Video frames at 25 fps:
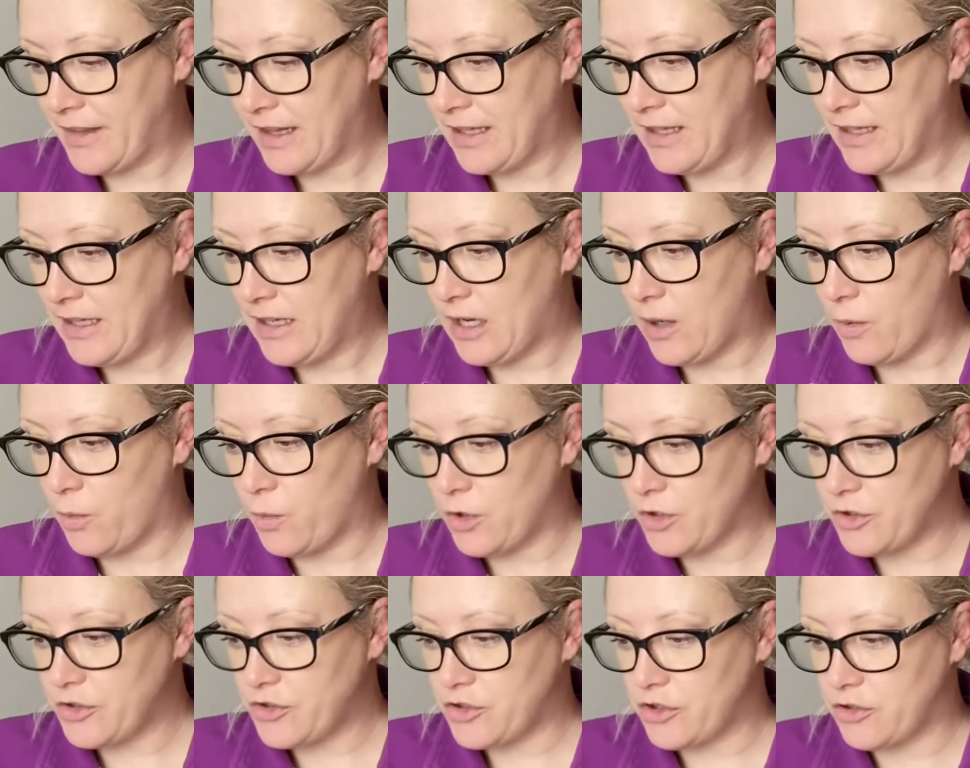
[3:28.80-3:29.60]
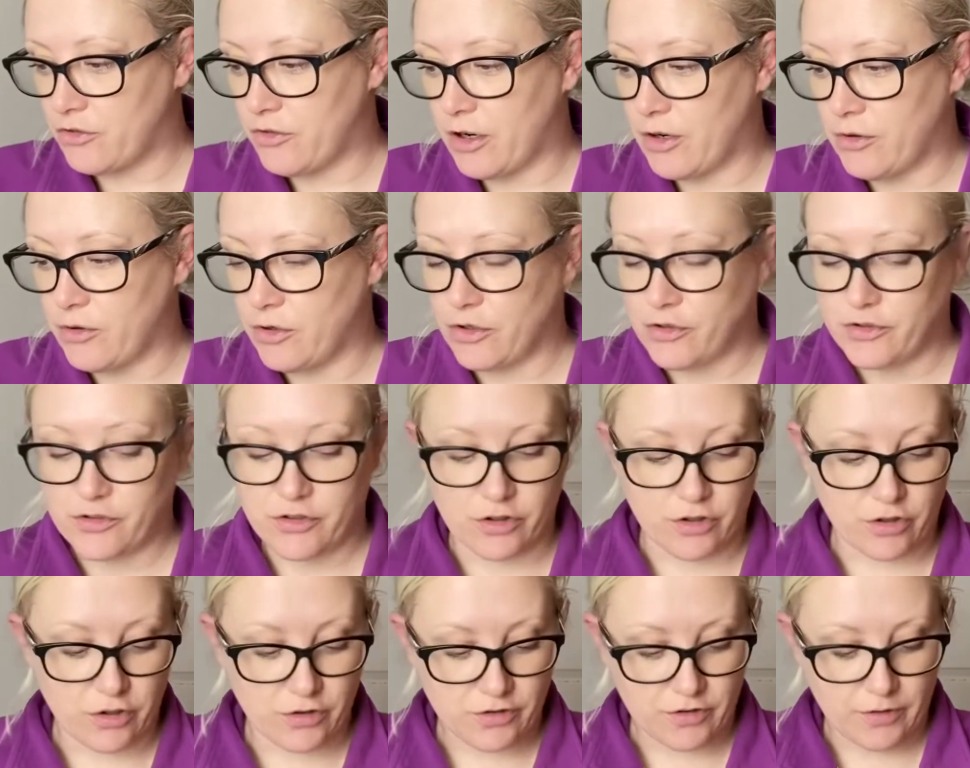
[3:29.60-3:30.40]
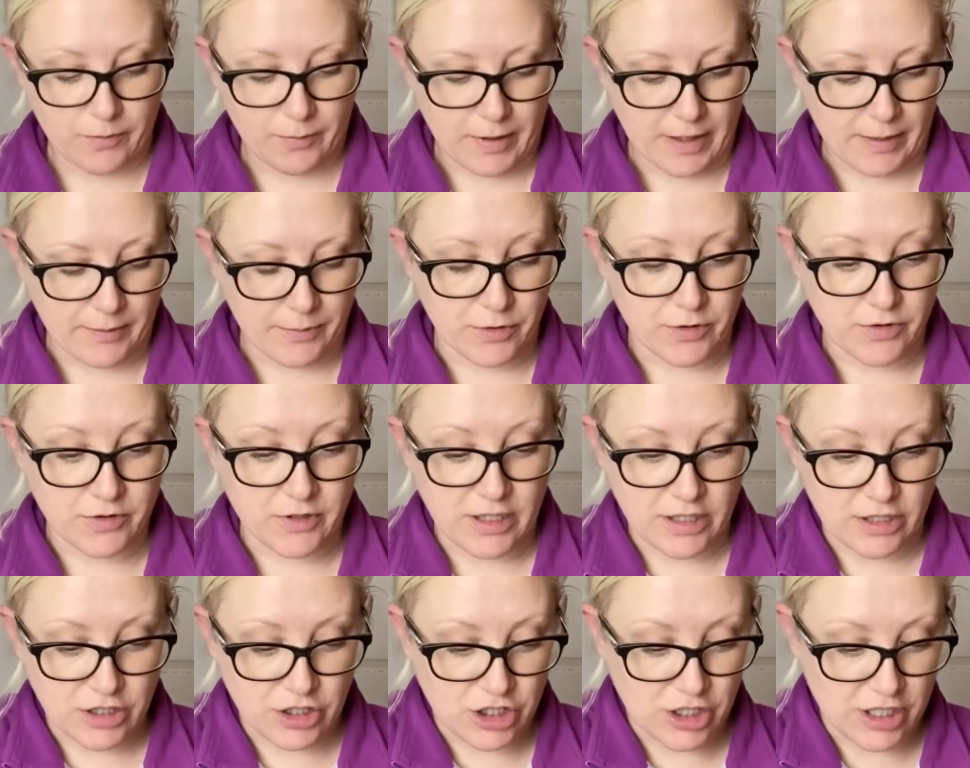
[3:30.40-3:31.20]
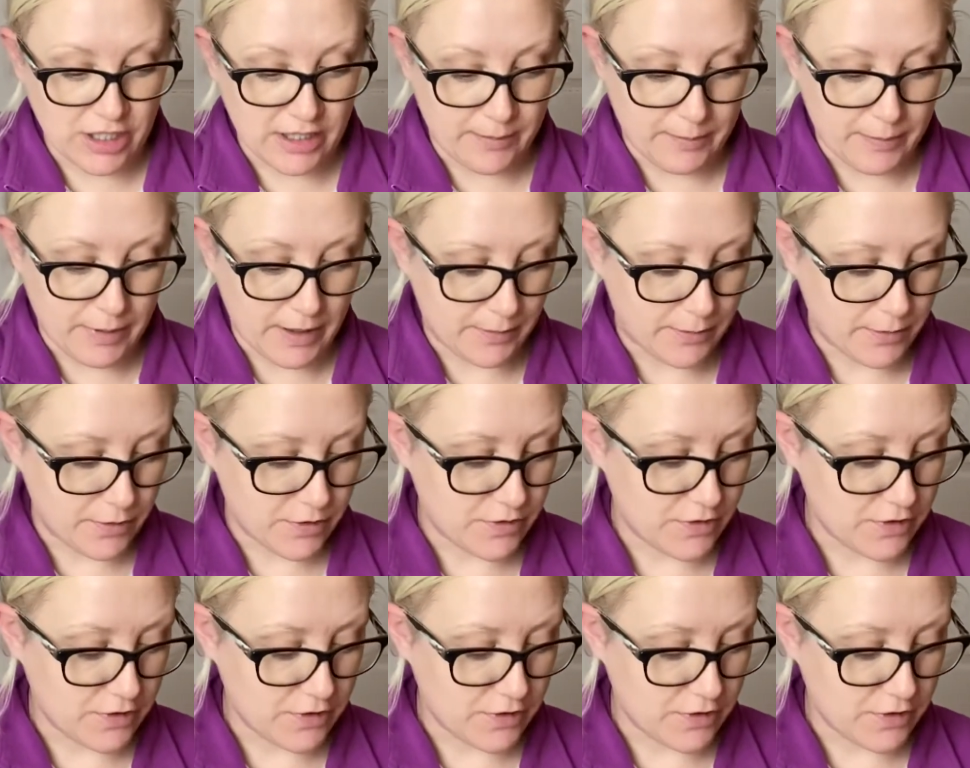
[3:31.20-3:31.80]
I want to grow lots and lots of peppers and chili peppers.